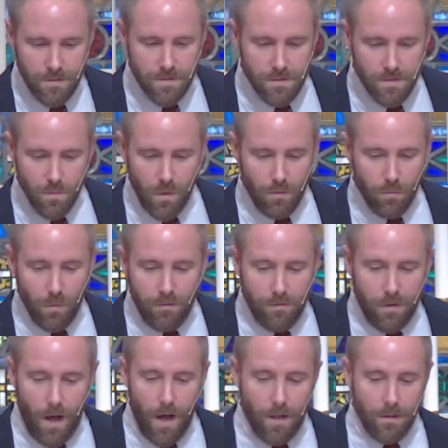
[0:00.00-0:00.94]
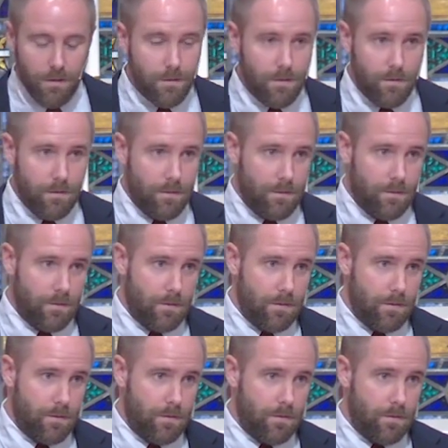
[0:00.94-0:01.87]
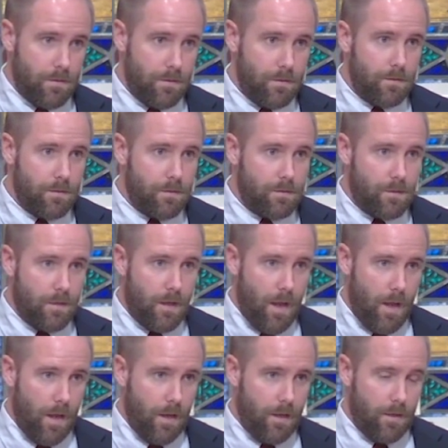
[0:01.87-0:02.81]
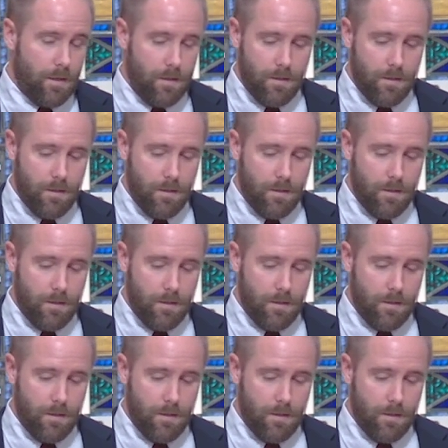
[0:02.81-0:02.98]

And this is where we've gotten today,